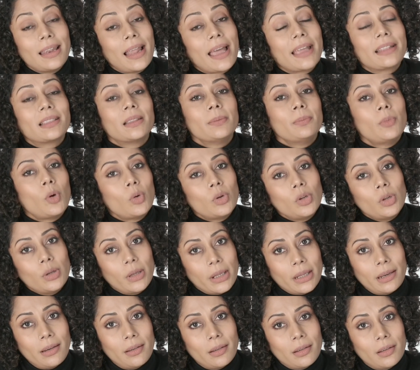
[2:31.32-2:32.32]
like the
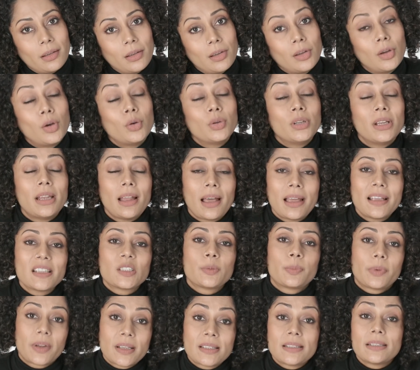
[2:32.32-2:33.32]
monolid, hooded eyes
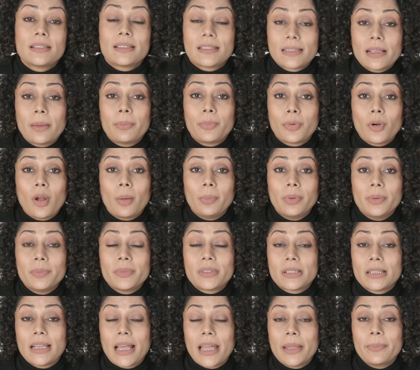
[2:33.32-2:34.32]
present some
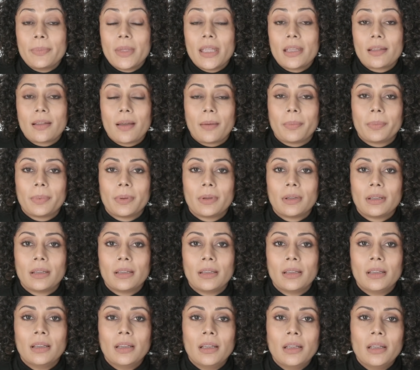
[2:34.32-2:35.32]
problems in eye makeup.
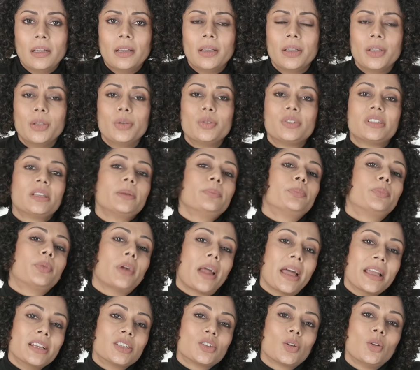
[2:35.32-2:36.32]
Using
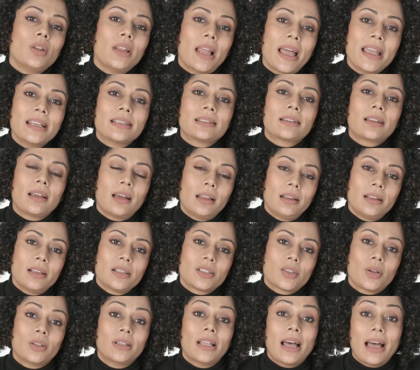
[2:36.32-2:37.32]
bright or light colors
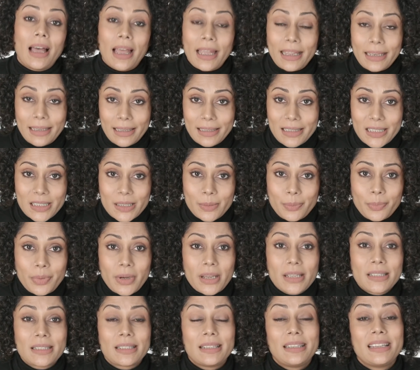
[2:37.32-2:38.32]
on the eyelids
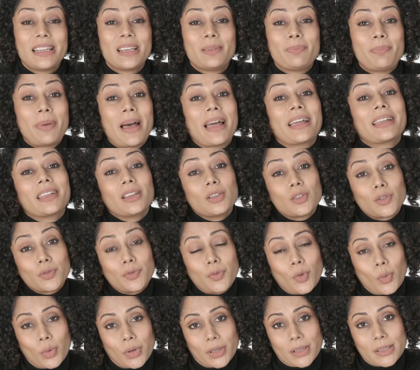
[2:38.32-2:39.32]
brings the lid back into
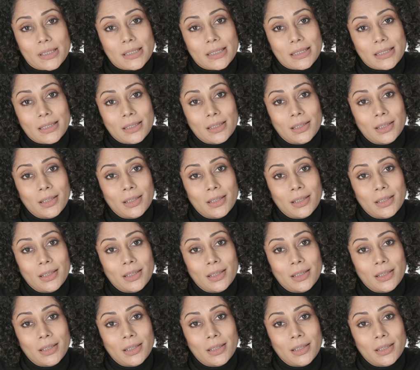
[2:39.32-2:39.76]
focus.